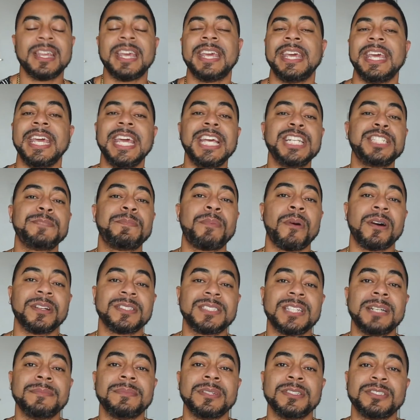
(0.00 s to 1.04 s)
They each brought
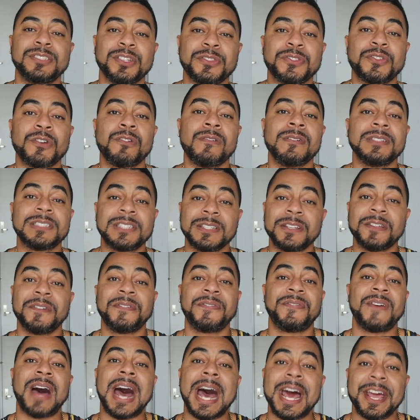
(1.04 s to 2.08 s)
something to throw into the
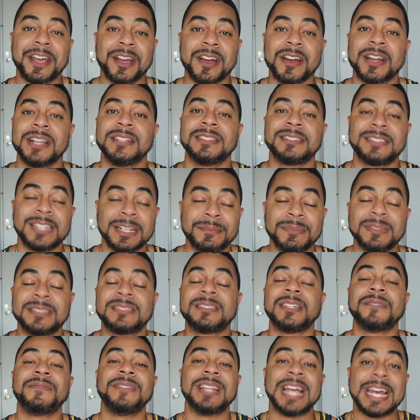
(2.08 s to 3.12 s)
fire in
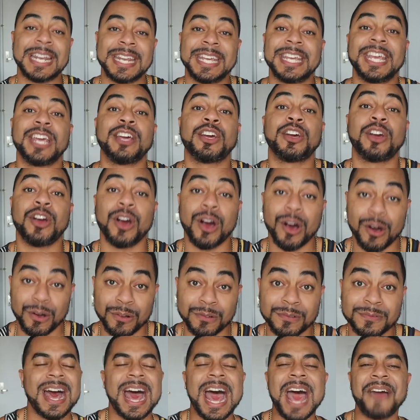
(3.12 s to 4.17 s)
semblance of letting it
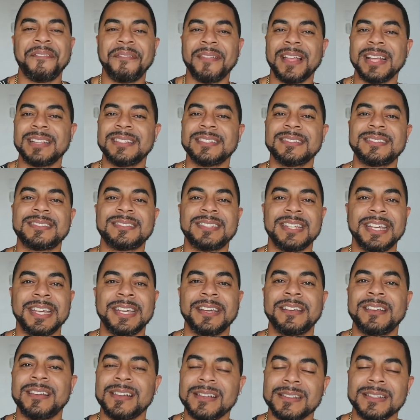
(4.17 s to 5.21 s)
go. I feel like this
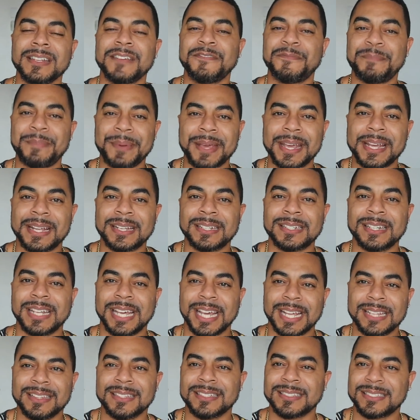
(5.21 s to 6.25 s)
scene couldn't have been
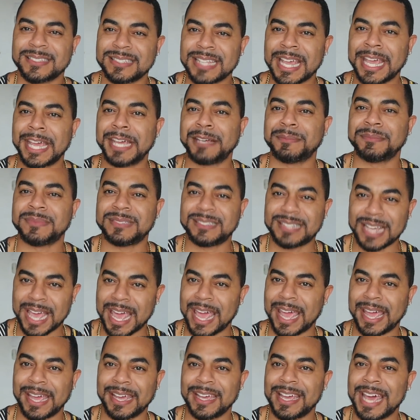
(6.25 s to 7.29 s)
in the same
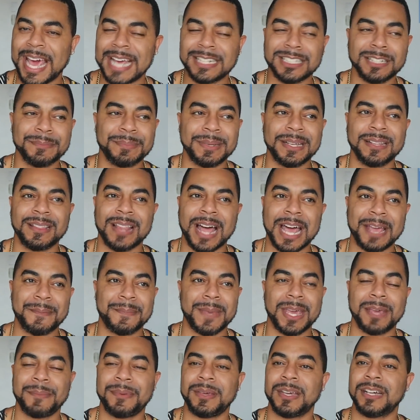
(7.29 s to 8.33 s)
day. It had to be like
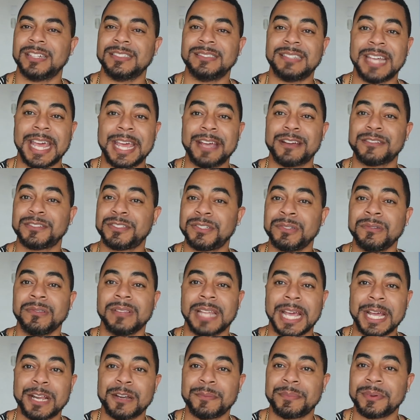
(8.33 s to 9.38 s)
maybe a day or two
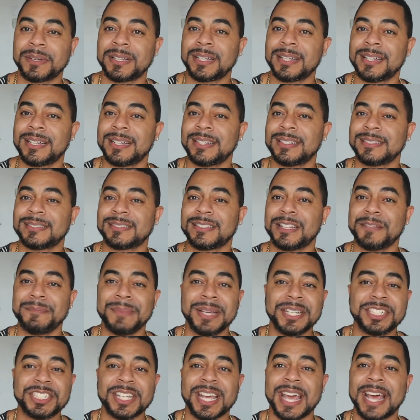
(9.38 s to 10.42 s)
later because
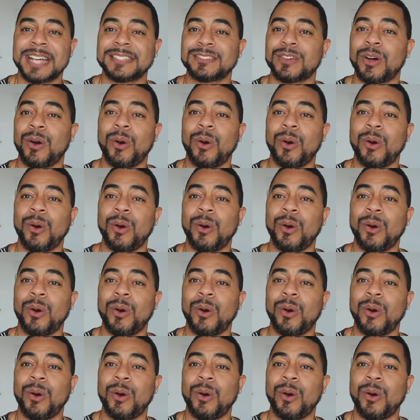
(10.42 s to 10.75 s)
LaMisha has a